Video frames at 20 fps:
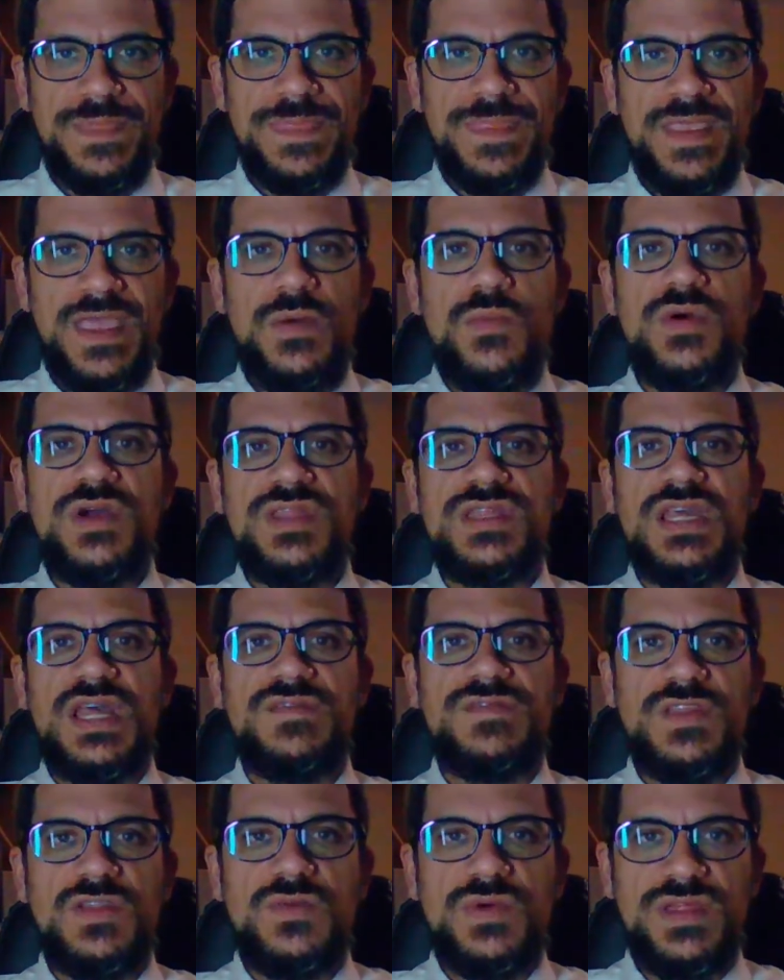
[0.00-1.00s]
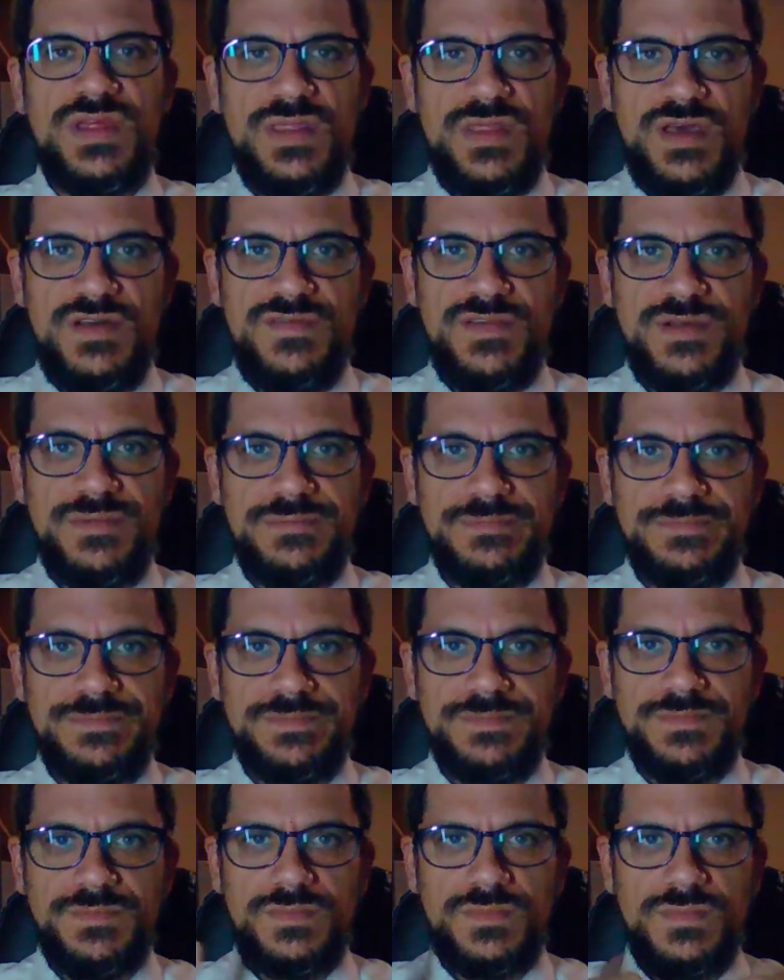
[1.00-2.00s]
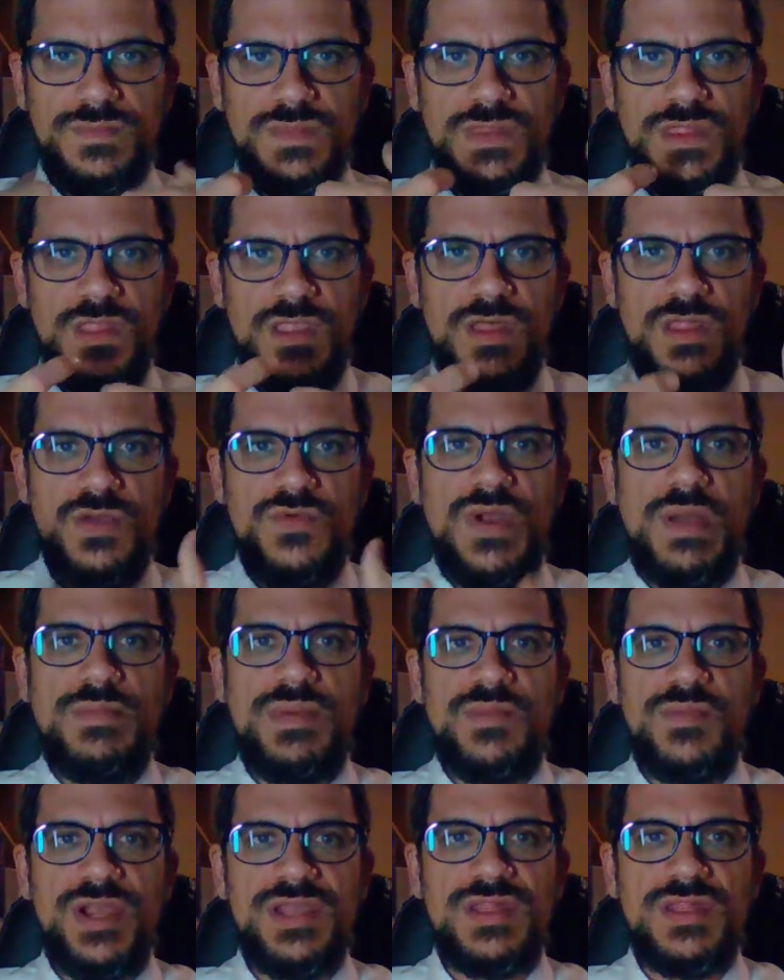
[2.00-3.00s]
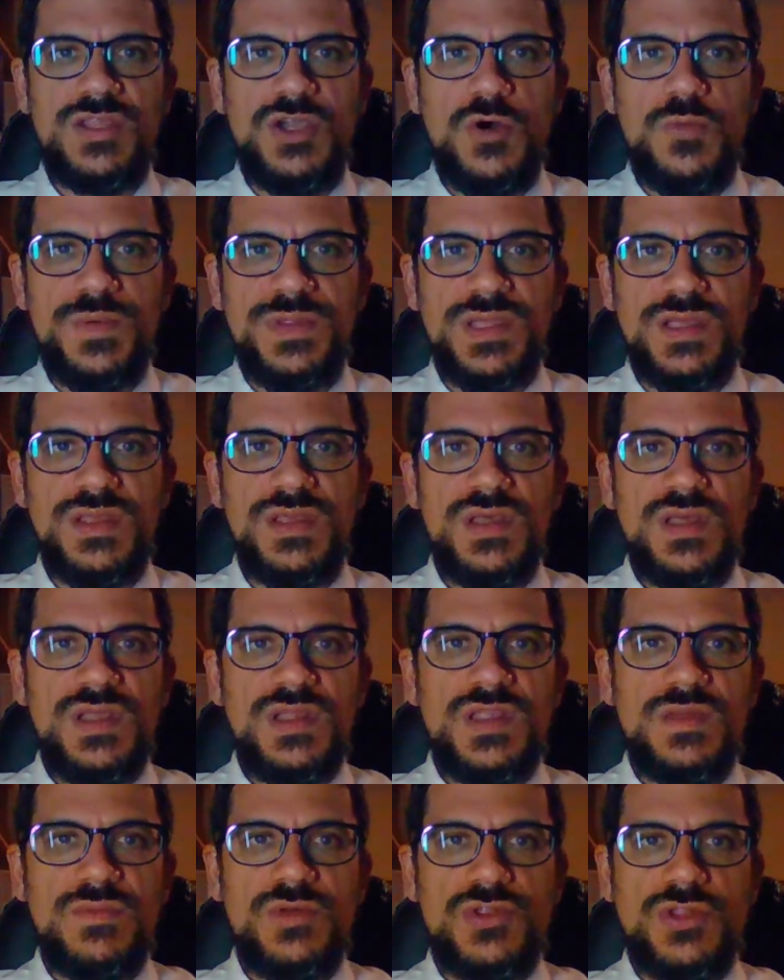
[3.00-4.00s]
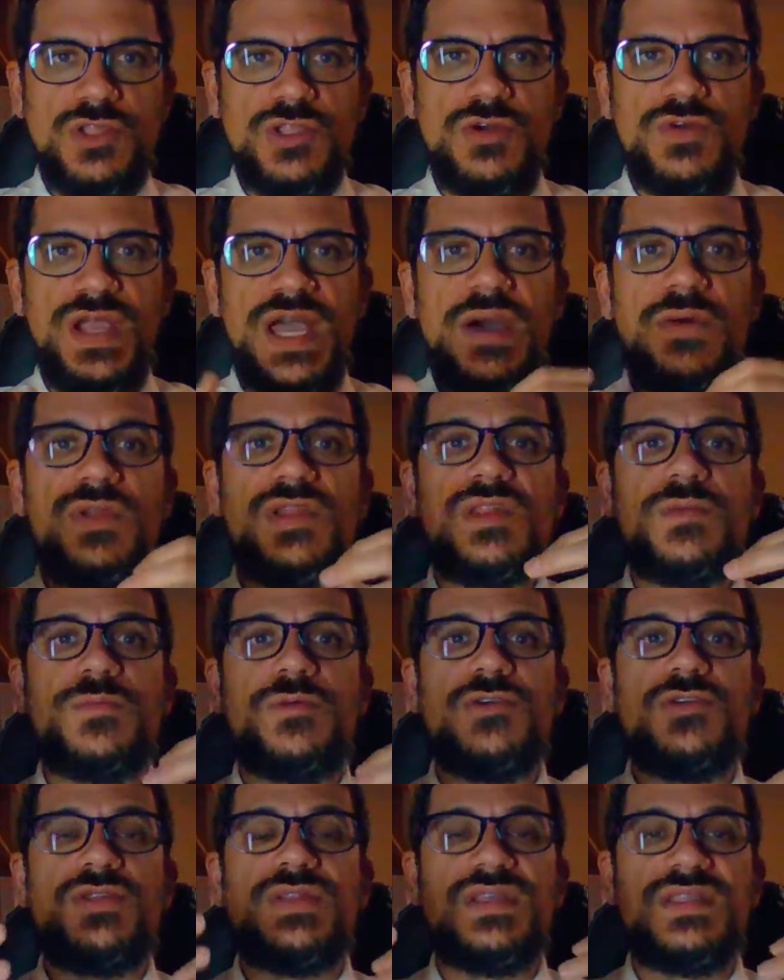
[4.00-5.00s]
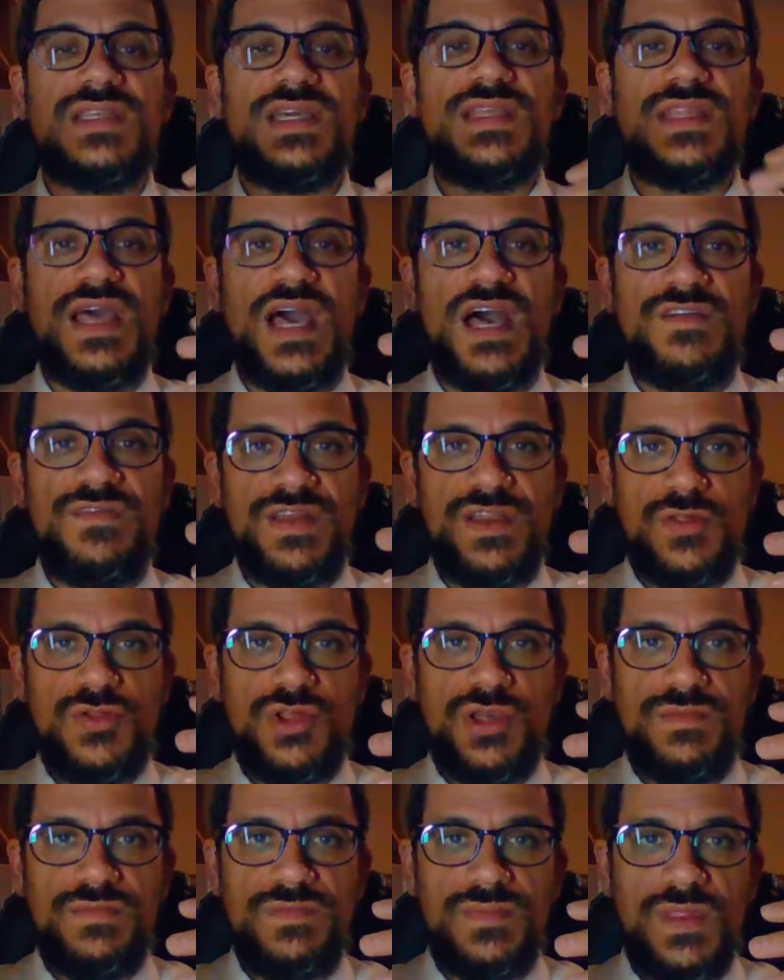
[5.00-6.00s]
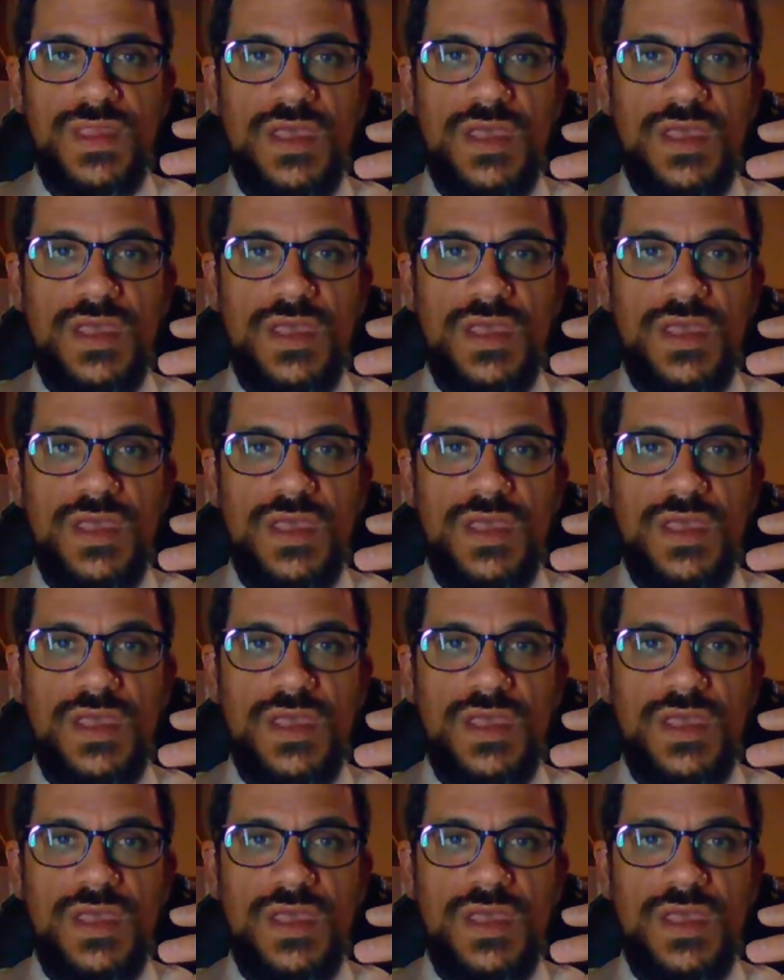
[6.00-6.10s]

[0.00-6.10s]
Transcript: And what does that have to do with anava? The Rambam writes in the opening to Mishnah Torah, how does a person attain avat Hashem?